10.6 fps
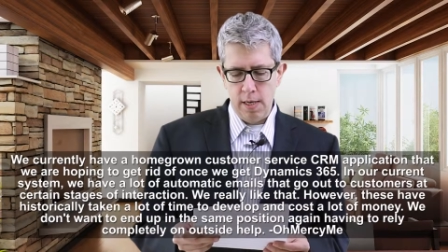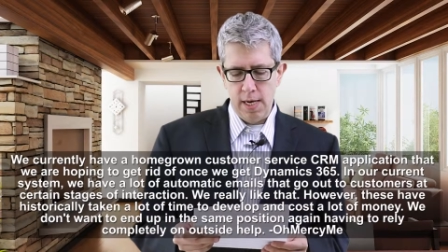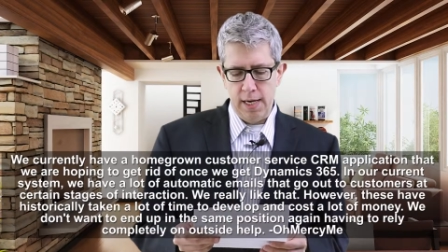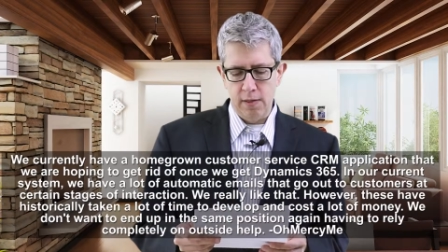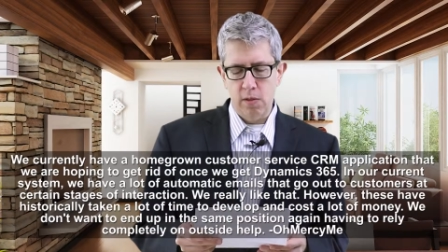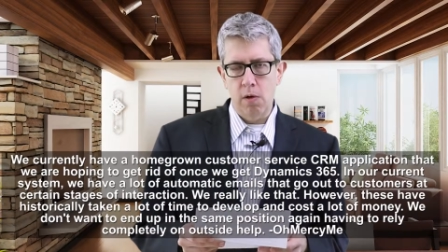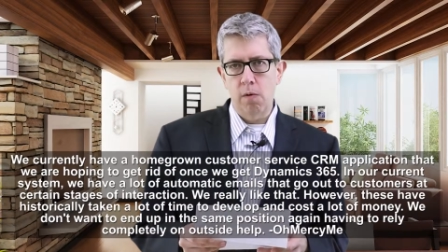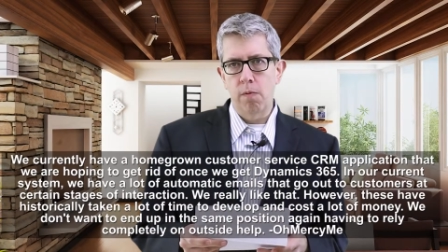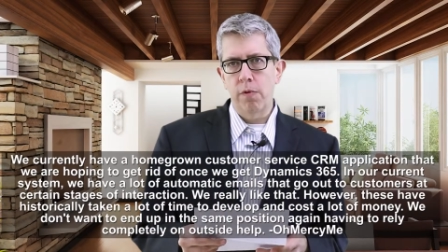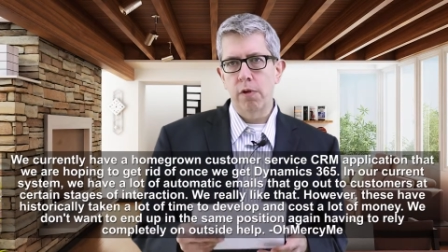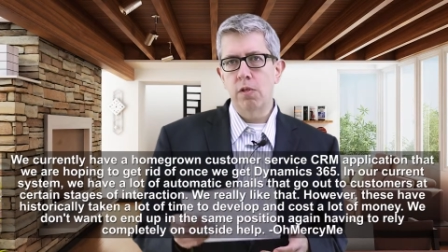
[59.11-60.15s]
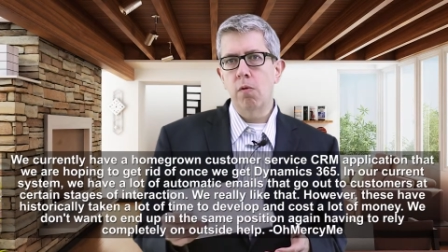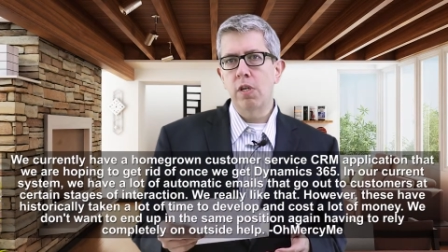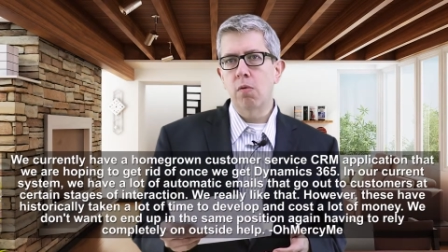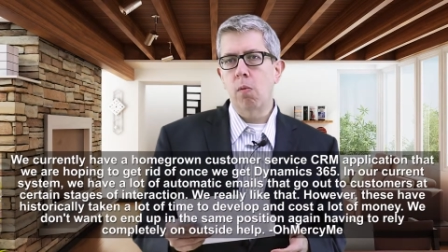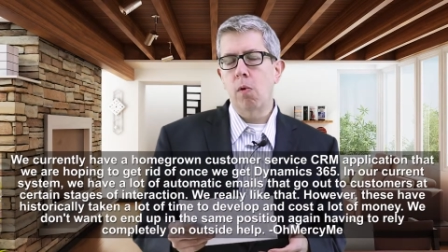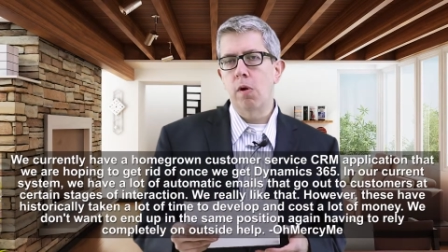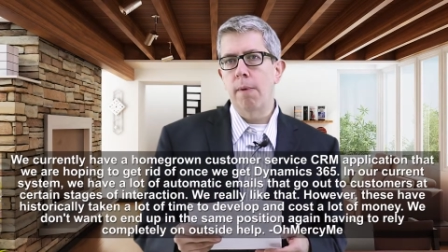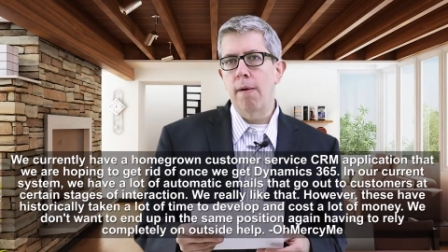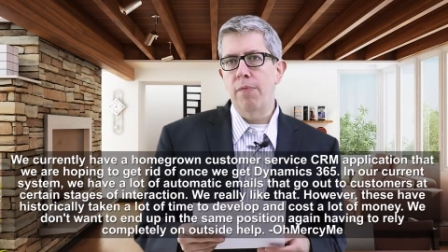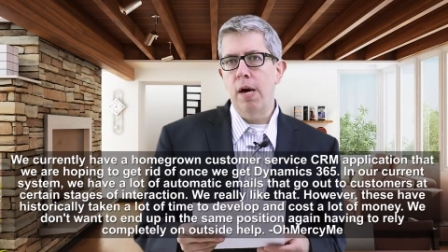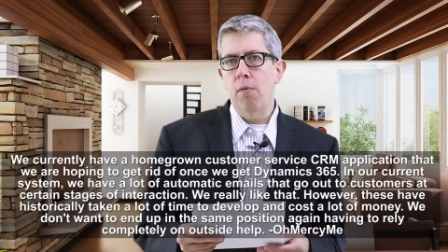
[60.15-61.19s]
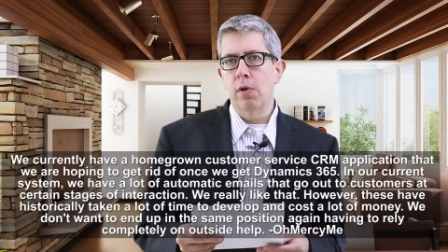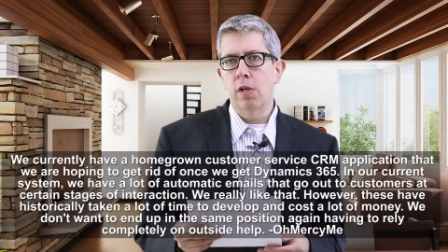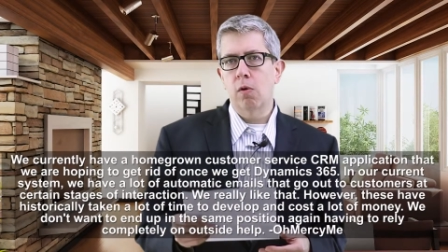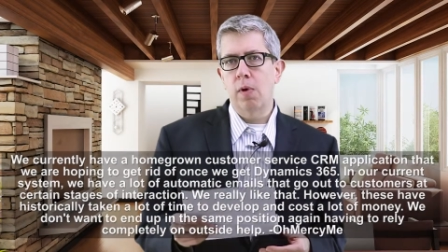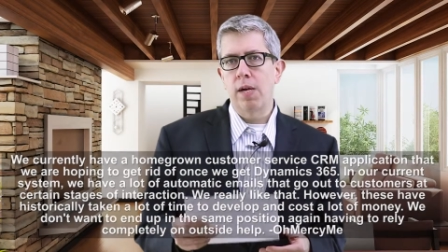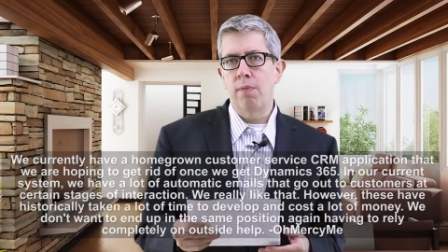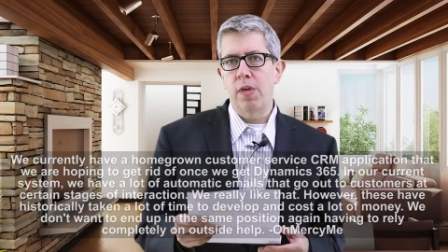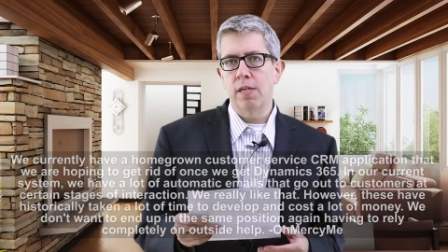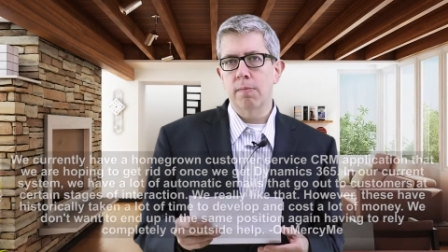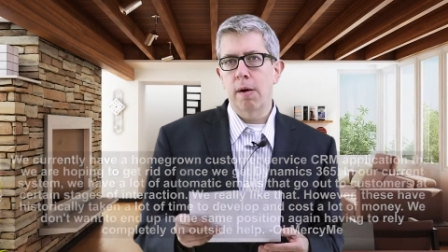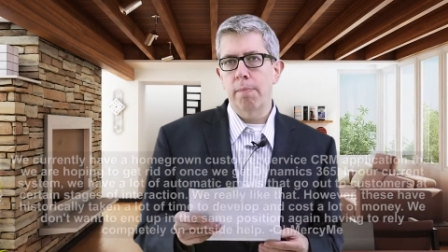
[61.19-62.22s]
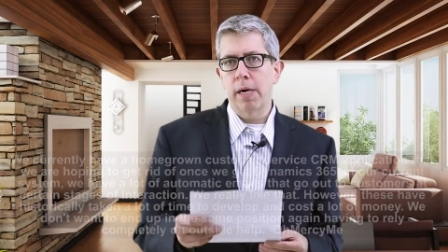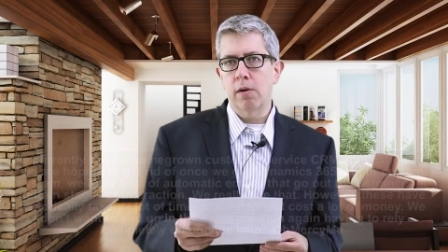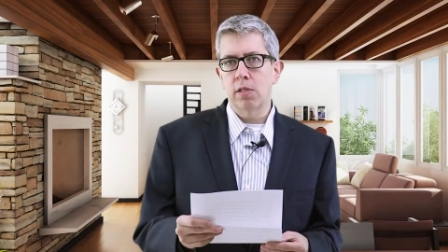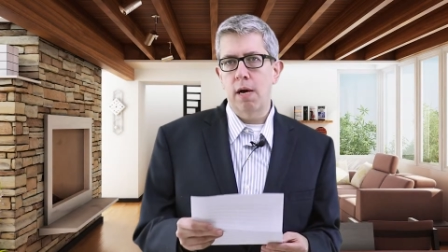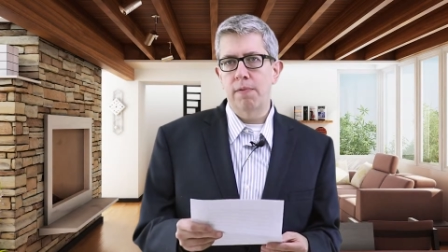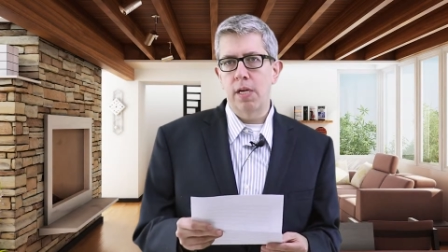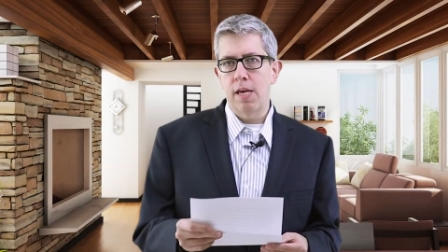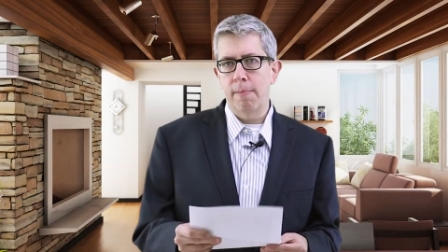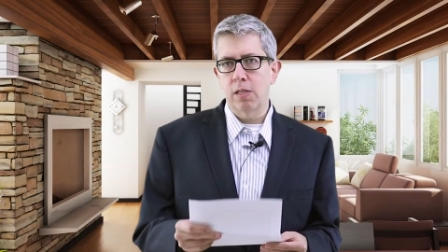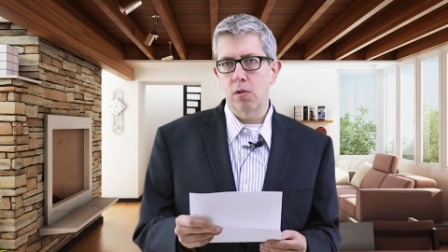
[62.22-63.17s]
Yeah, so there's no need to worry about that. One of the great things about Microsoft Dynamics